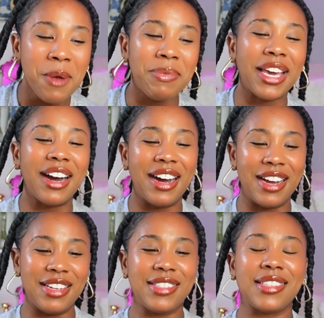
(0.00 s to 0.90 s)

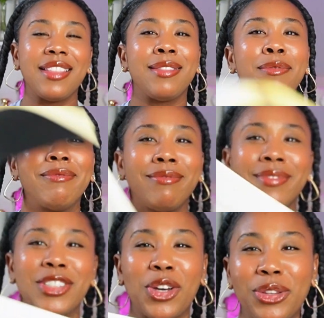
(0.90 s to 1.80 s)
because
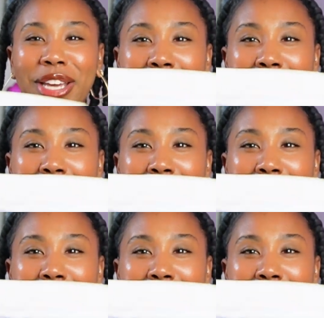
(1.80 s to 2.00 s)
don't look at my